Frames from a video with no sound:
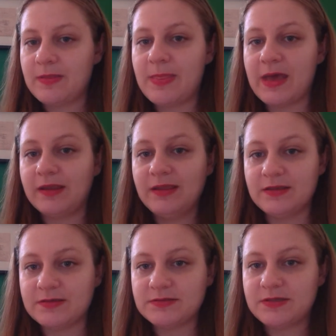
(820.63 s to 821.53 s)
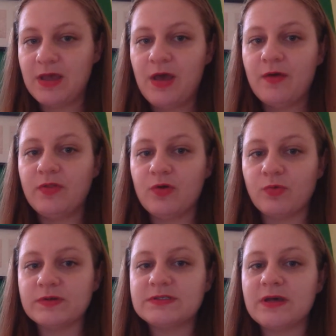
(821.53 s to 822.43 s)
That is, there
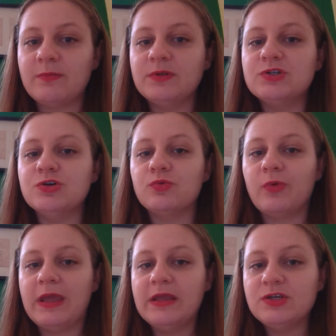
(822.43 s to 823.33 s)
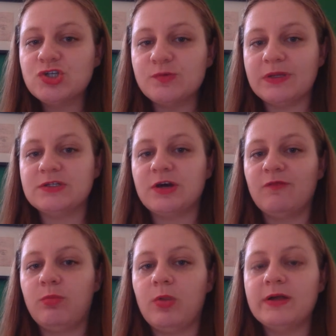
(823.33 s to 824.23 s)
were some derangement
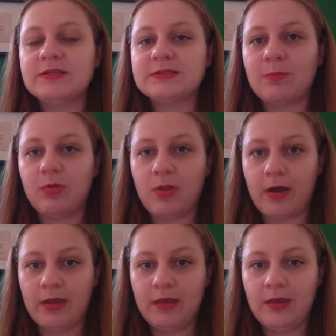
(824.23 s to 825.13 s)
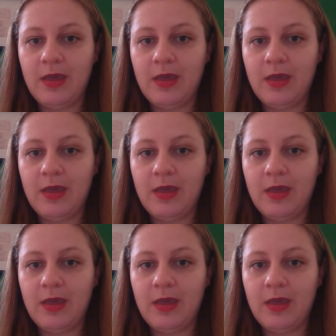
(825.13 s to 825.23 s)
of blood supply,